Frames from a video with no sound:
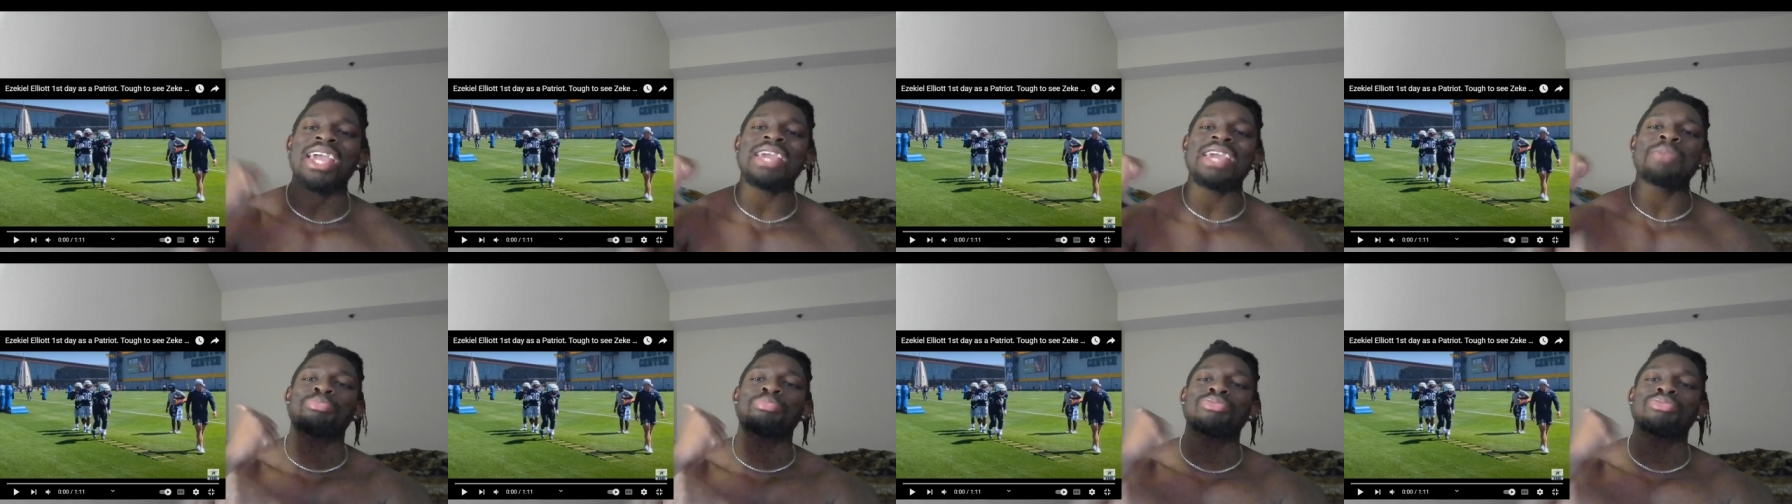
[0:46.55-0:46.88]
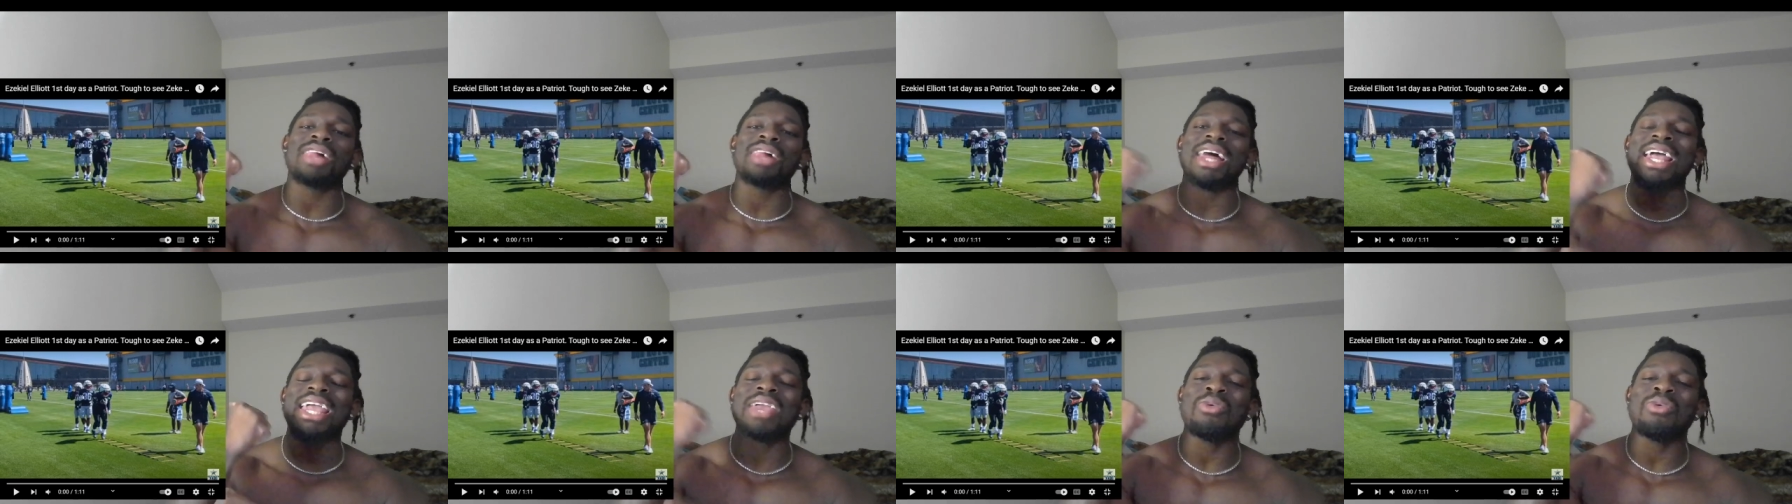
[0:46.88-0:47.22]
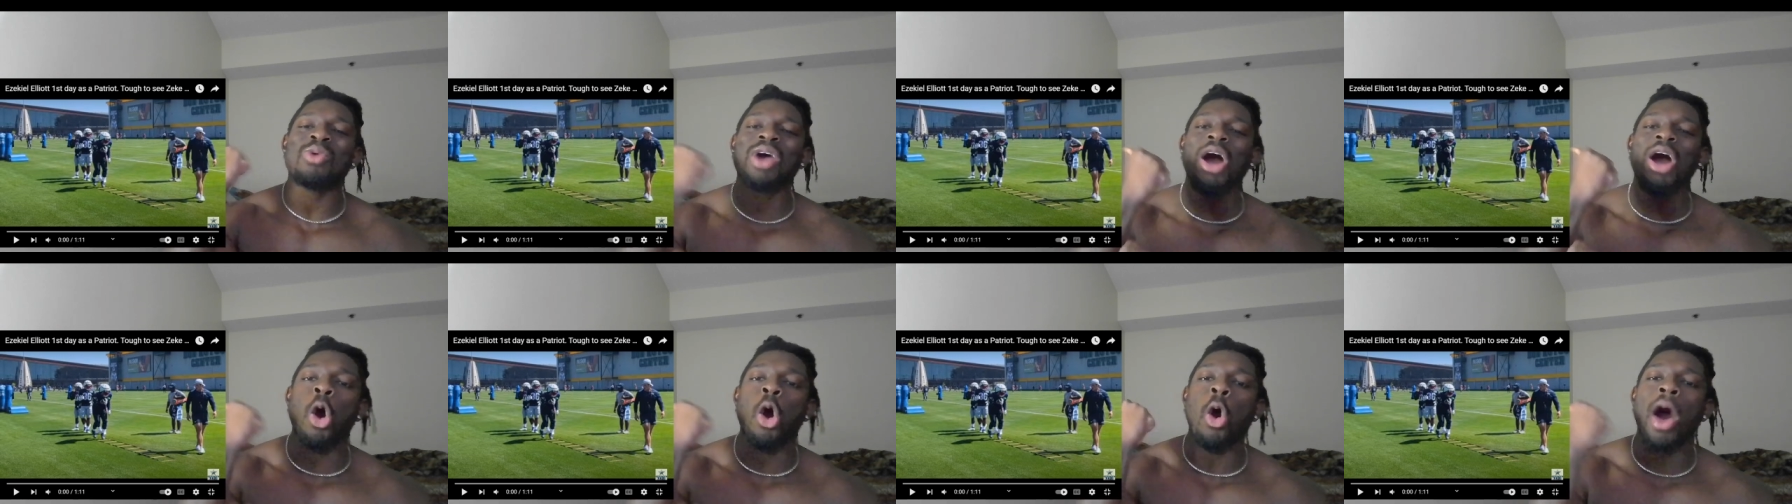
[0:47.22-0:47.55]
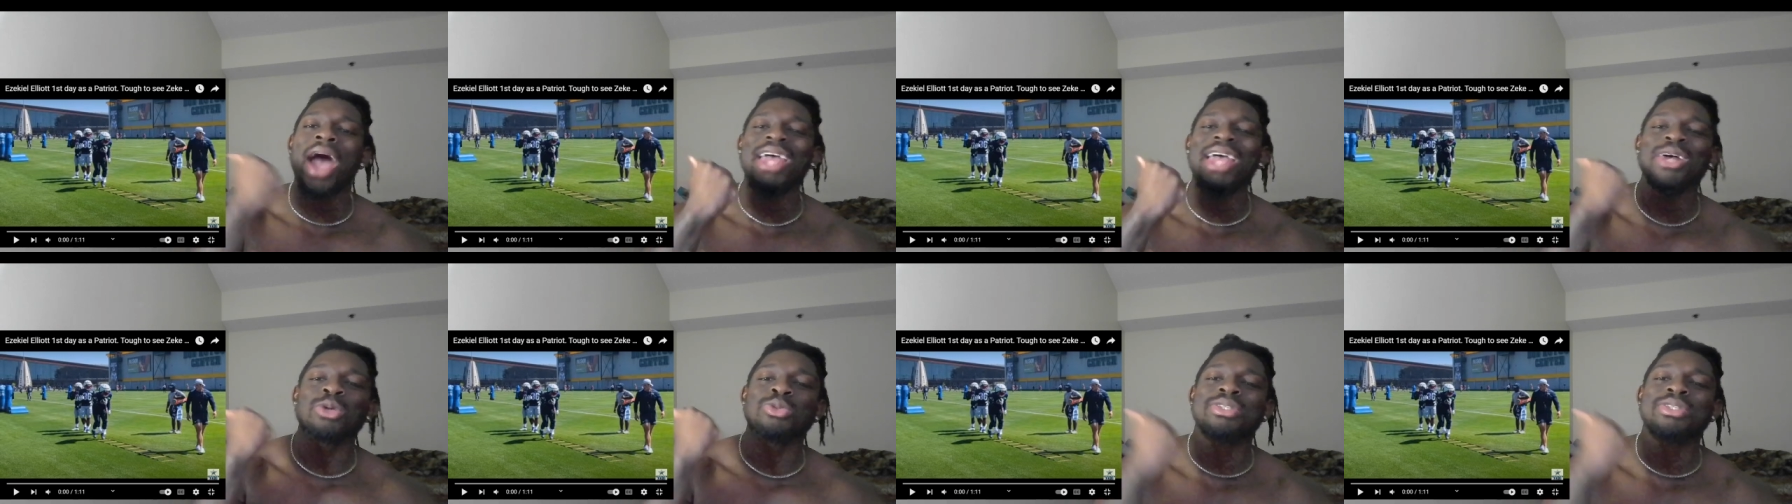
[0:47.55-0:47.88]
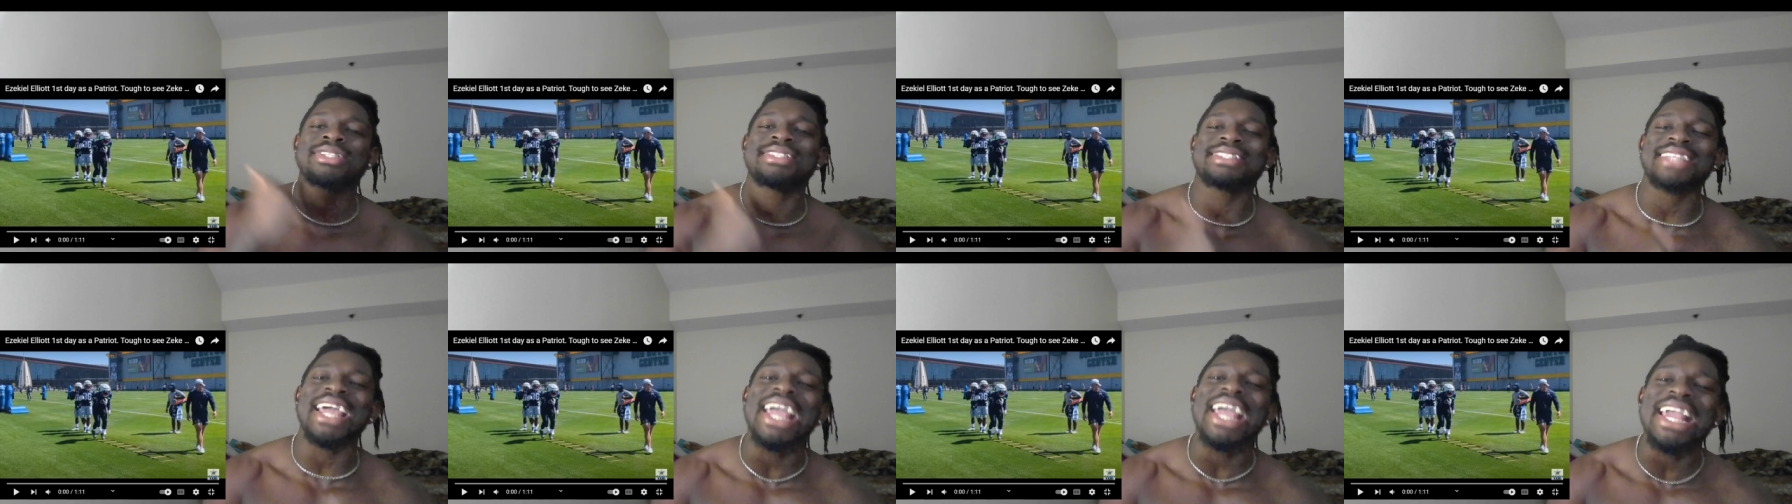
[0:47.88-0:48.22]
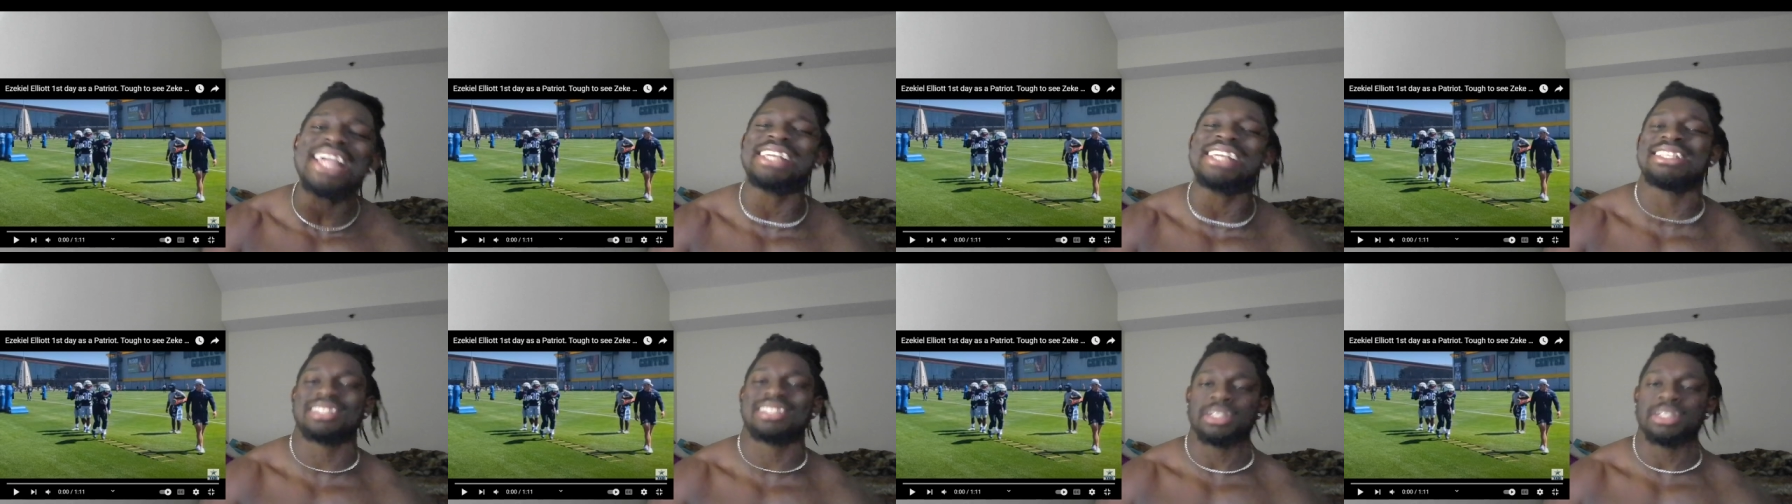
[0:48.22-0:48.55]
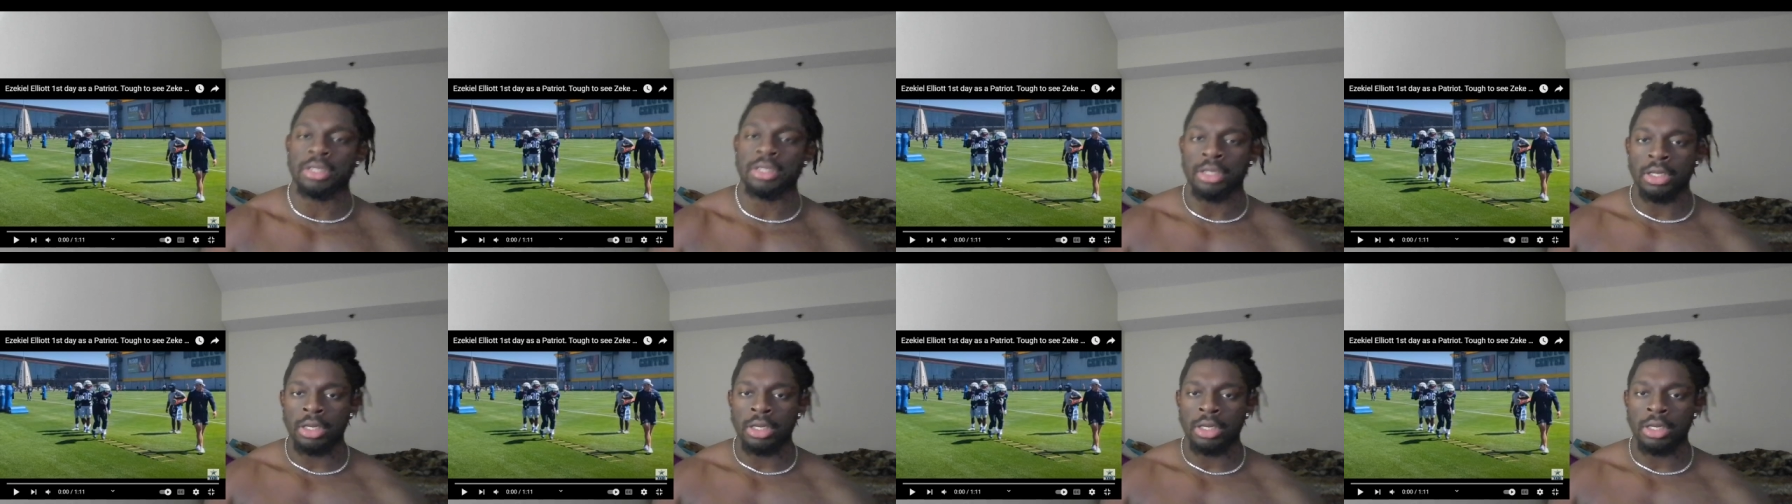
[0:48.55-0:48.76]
he played with Ohio State.